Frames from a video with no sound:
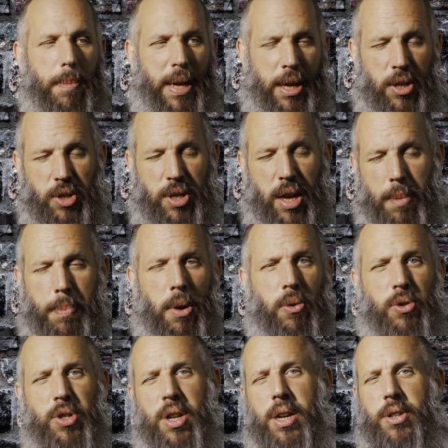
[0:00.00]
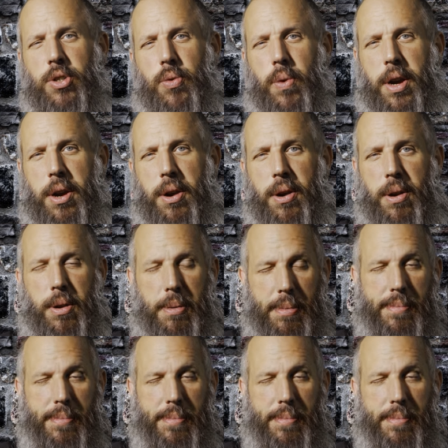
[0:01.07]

because they post on Twitter.